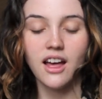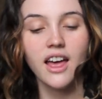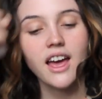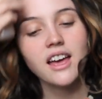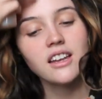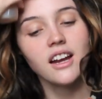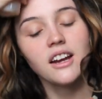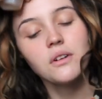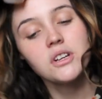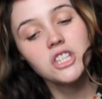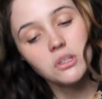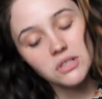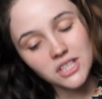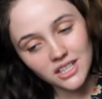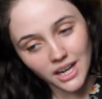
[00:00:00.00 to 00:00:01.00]
And I always
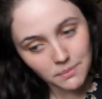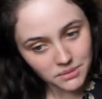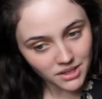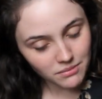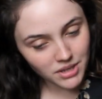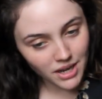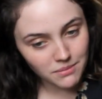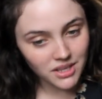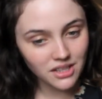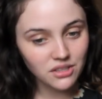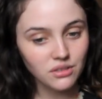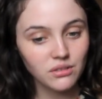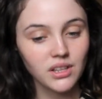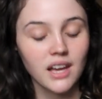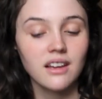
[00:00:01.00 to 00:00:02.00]
switch it up. Sometimes I
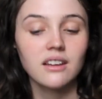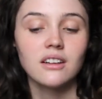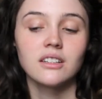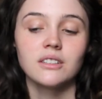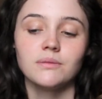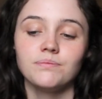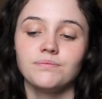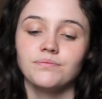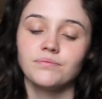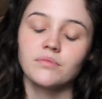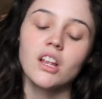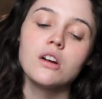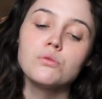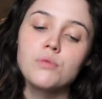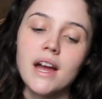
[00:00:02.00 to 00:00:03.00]
do like a
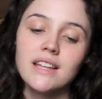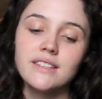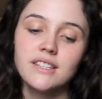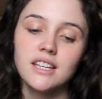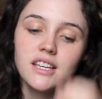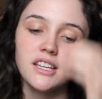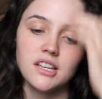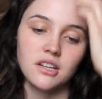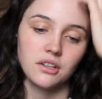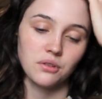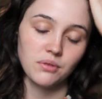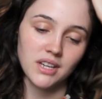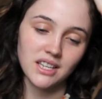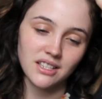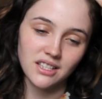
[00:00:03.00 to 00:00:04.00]
red tea, a
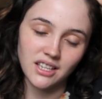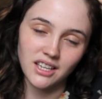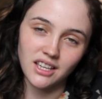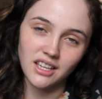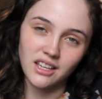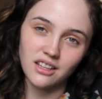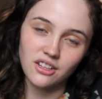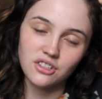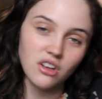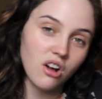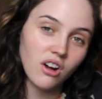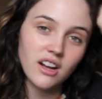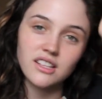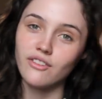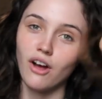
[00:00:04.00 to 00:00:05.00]
green tea. There's
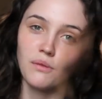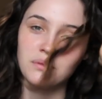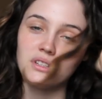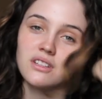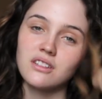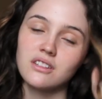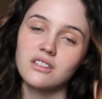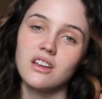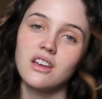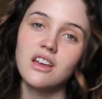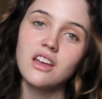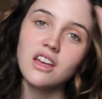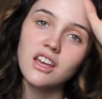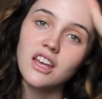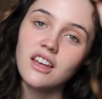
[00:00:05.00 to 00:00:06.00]
all kinds of options.
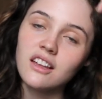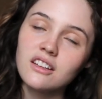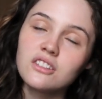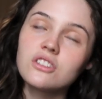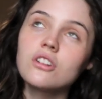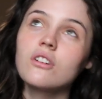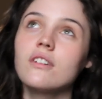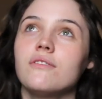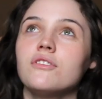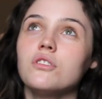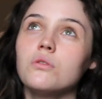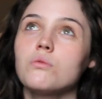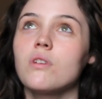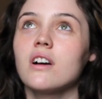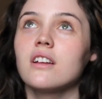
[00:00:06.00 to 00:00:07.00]
And so if
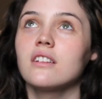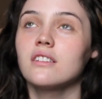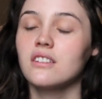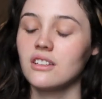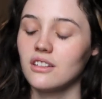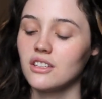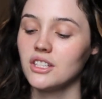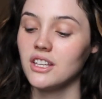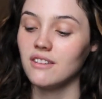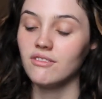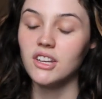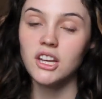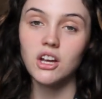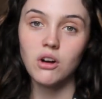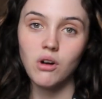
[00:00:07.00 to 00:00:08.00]
you want to see a
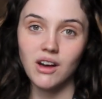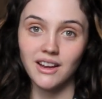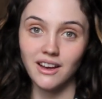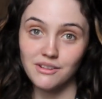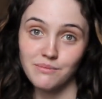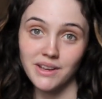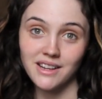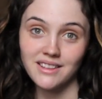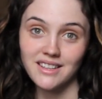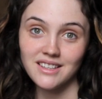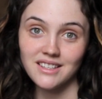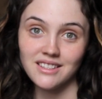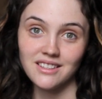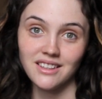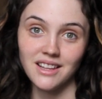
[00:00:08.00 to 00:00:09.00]
video on how to make
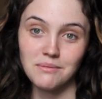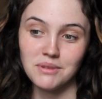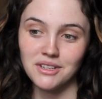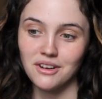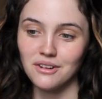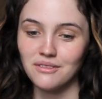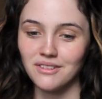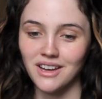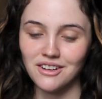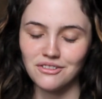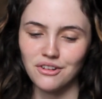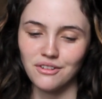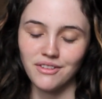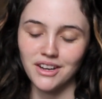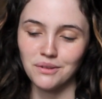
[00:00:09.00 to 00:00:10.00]
this, let me know. I don't
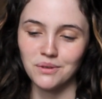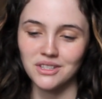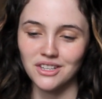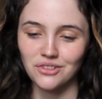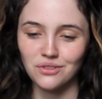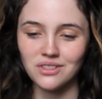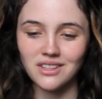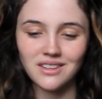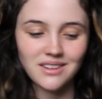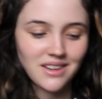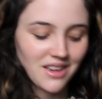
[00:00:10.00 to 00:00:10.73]
know if anyone's interested.